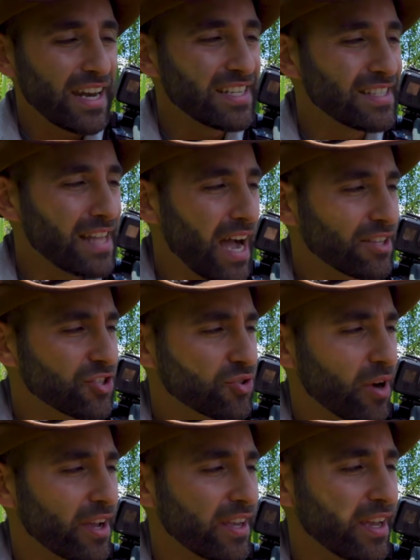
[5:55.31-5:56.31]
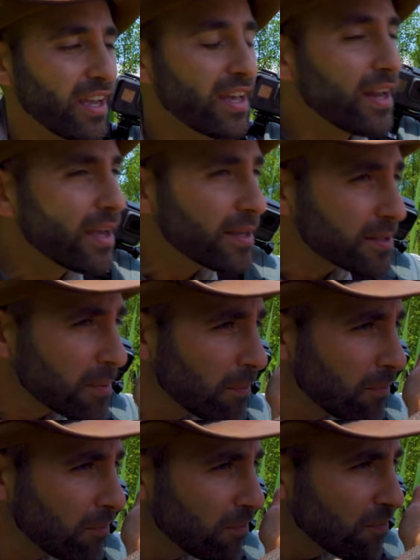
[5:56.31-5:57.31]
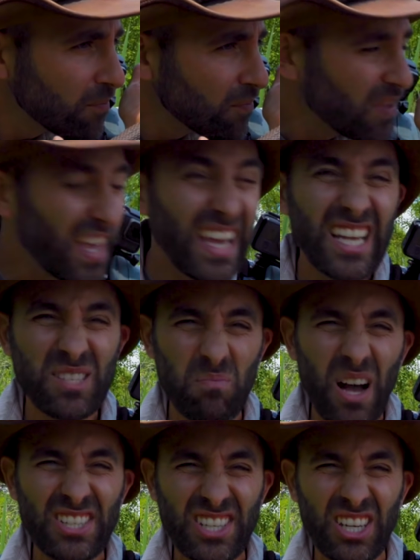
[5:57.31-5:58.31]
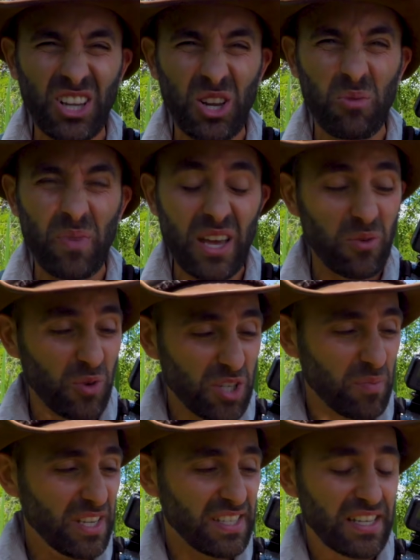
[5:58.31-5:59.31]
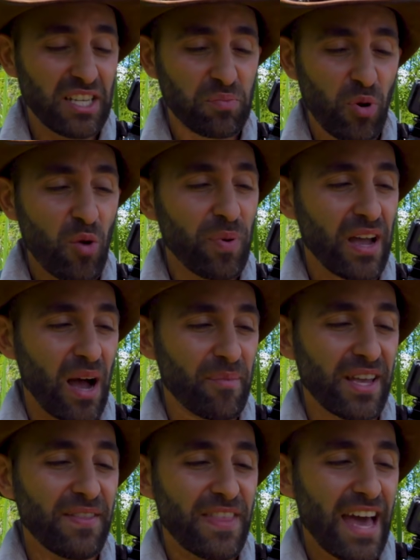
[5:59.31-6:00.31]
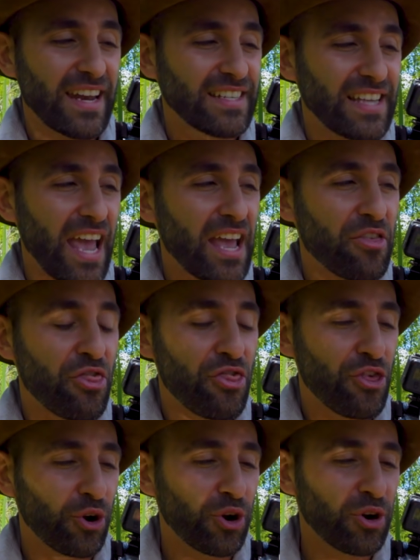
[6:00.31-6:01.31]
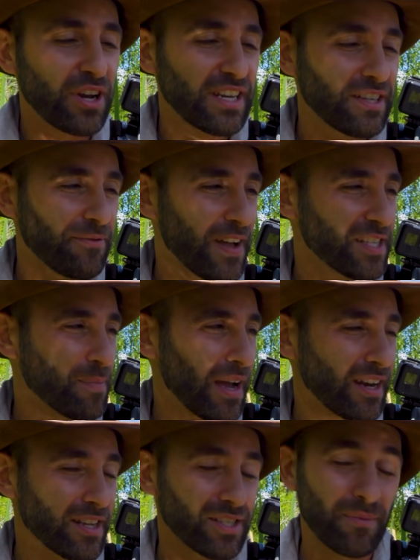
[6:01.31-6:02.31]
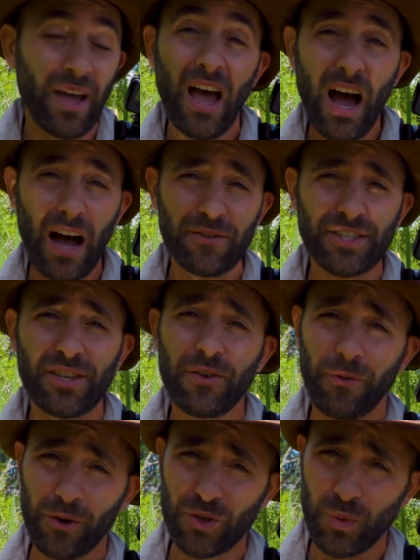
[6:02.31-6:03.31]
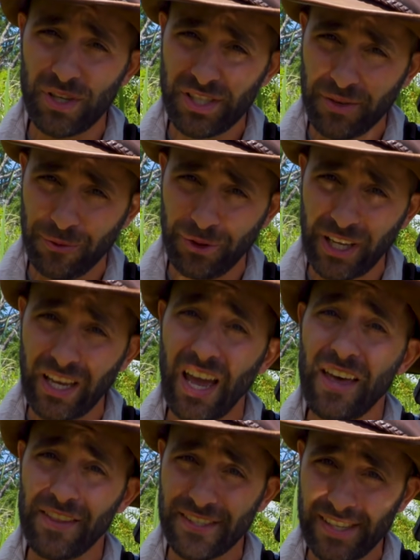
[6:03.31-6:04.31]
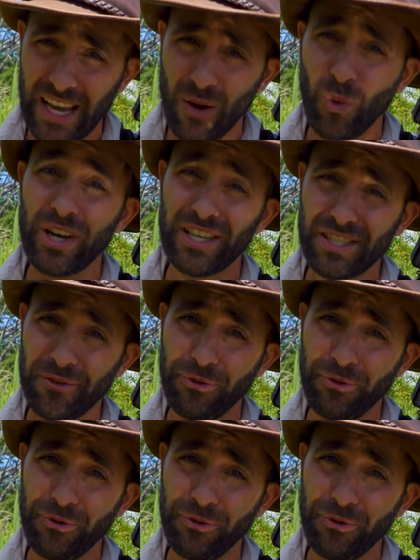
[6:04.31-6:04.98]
it is not striking, it is it's musking a little bit, which means that it's pooping on me. That is a third defense mechanism. Obviously, the first one is to flee. The second one is to